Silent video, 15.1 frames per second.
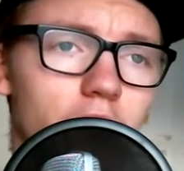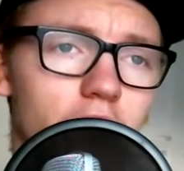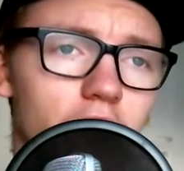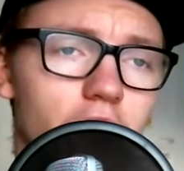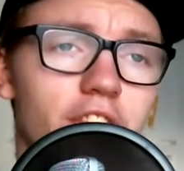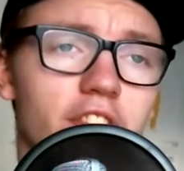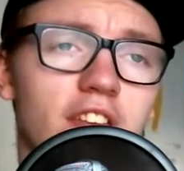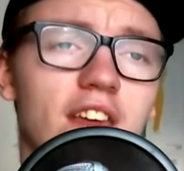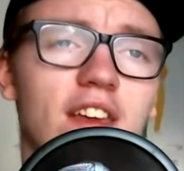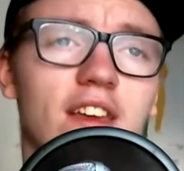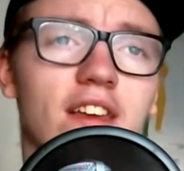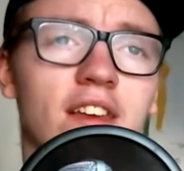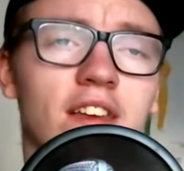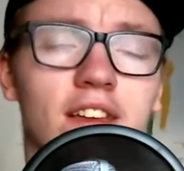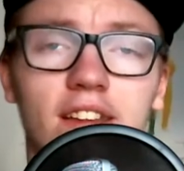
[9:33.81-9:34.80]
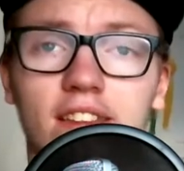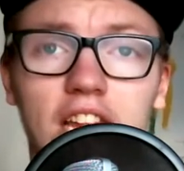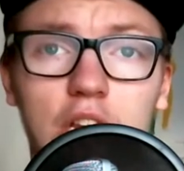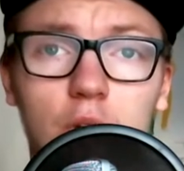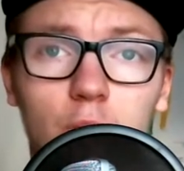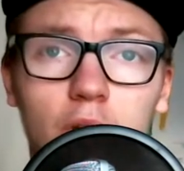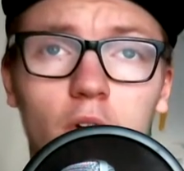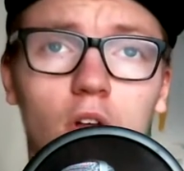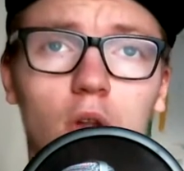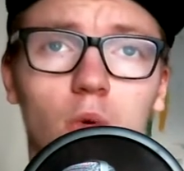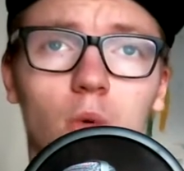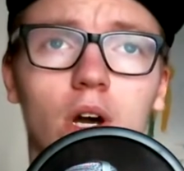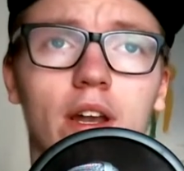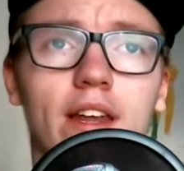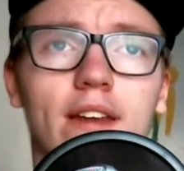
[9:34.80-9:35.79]
The thing that we all
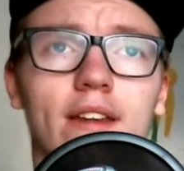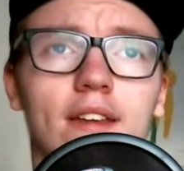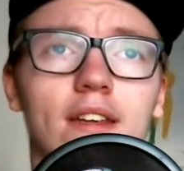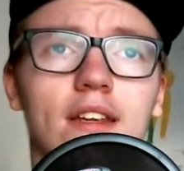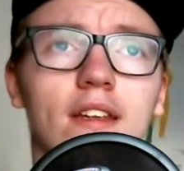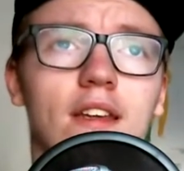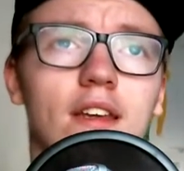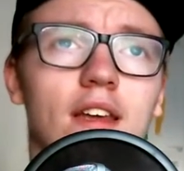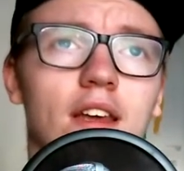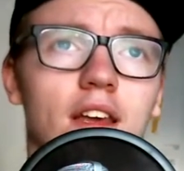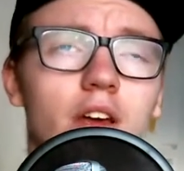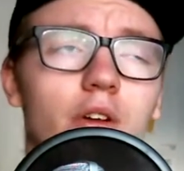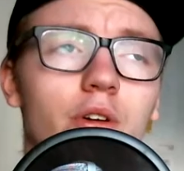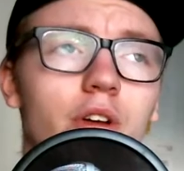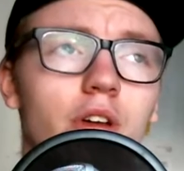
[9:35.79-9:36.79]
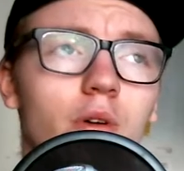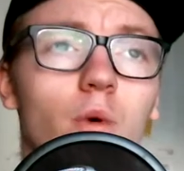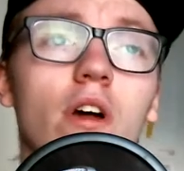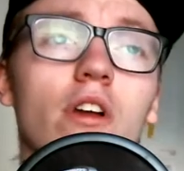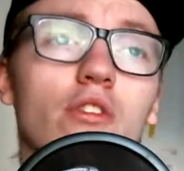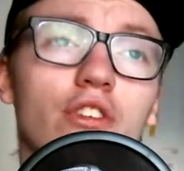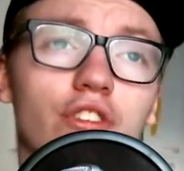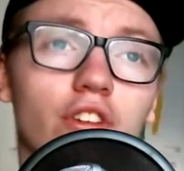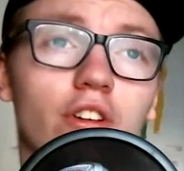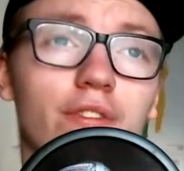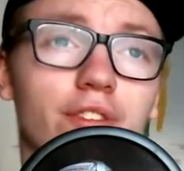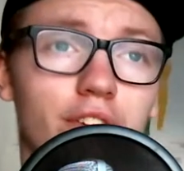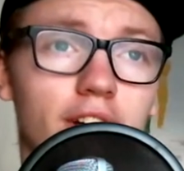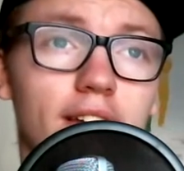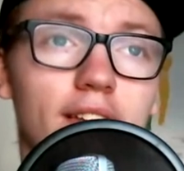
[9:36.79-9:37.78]
wanted. 1 reserve
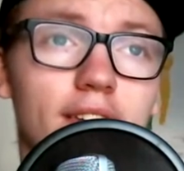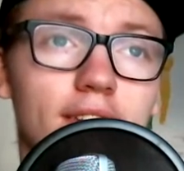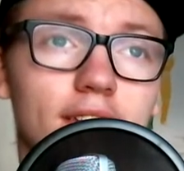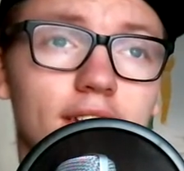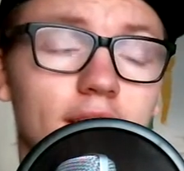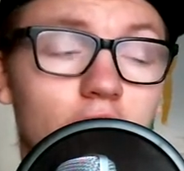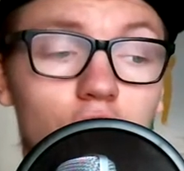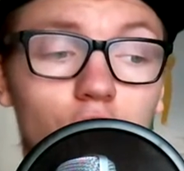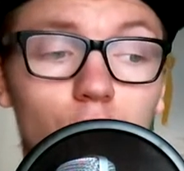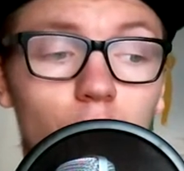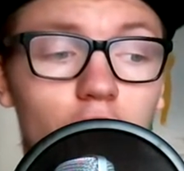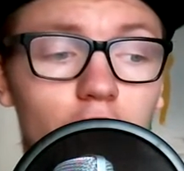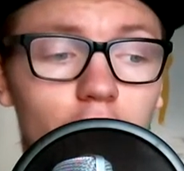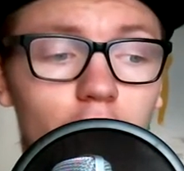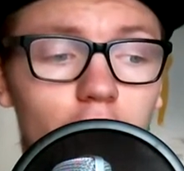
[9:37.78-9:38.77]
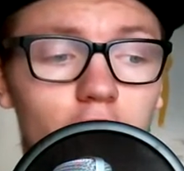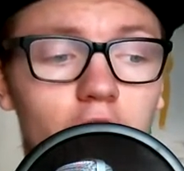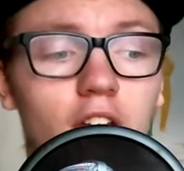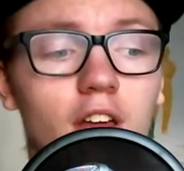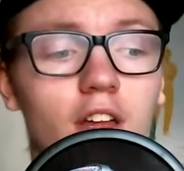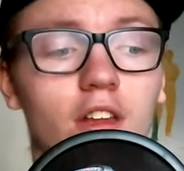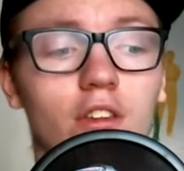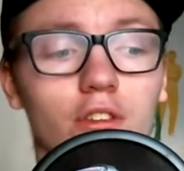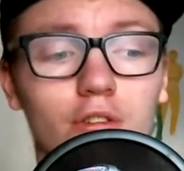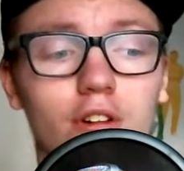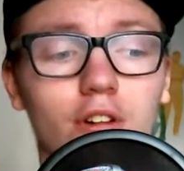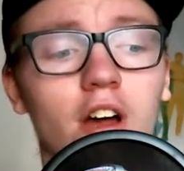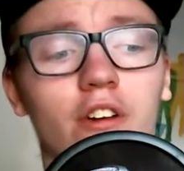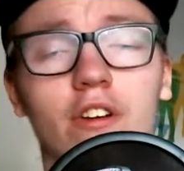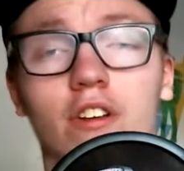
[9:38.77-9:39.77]
crate is worth
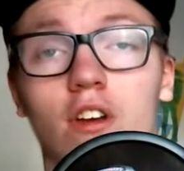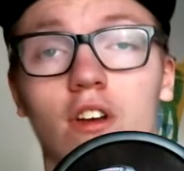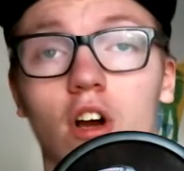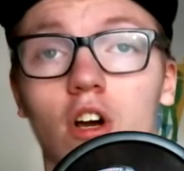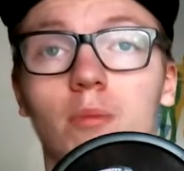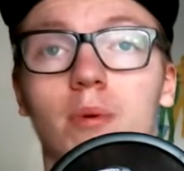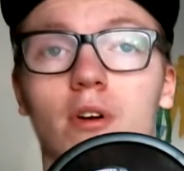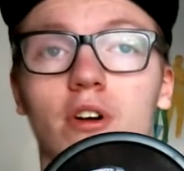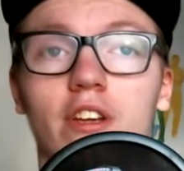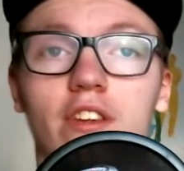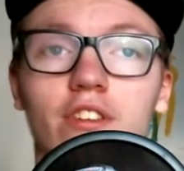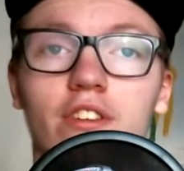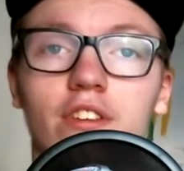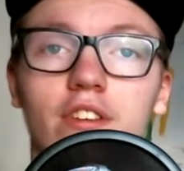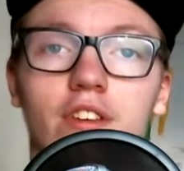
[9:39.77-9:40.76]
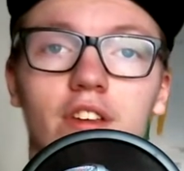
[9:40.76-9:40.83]
200 COD points.